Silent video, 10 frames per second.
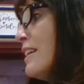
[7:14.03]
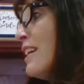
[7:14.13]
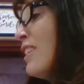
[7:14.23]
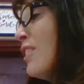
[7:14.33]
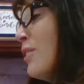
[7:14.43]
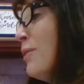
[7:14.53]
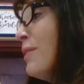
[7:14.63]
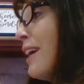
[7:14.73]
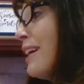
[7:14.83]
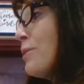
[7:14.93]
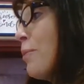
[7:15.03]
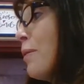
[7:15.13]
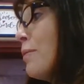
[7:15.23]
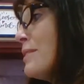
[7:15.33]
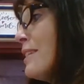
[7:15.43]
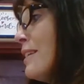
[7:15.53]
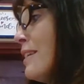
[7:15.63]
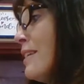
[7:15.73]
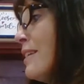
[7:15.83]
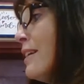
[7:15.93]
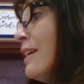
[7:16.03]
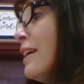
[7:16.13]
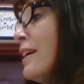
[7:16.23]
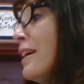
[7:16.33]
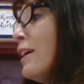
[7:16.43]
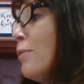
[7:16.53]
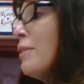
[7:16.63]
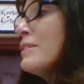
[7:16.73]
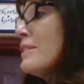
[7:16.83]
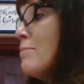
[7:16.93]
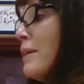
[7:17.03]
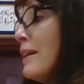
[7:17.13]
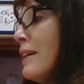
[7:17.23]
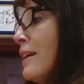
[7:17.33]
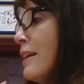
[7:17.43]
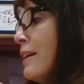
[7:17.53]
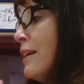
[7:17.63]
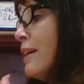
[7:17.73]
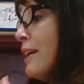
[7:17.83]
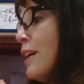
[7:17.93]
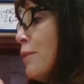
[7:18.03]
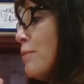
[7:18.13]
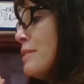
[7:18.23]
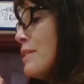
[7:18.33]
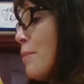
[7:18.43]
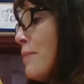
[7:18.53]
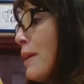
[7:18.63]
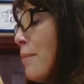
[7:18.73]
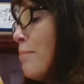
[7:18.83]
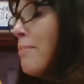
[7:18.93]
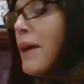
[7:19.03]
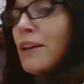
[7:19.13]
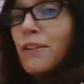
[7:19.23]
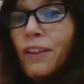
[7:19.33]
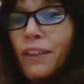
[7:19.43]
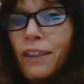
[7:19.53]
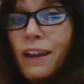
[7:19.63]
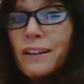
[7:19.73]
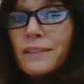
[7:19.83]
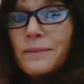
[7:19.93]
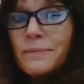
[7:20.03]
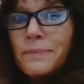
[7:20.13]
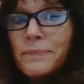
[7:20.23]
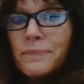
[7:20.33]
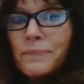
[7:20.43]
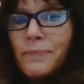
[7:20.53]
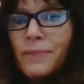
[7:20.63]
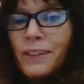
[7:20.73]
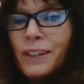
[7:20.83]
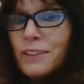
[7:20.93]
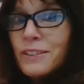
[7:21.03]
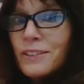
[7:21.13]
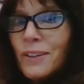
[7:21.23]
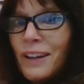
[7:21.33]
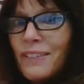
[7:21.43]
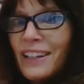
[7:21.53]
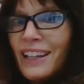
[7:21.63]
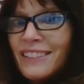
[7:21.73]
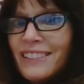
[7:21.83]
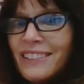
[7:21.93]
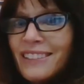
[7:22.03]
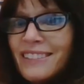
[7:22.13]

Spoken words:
Can you guess what was in it? It wasn't money. It was something better than that. Do you have a guess?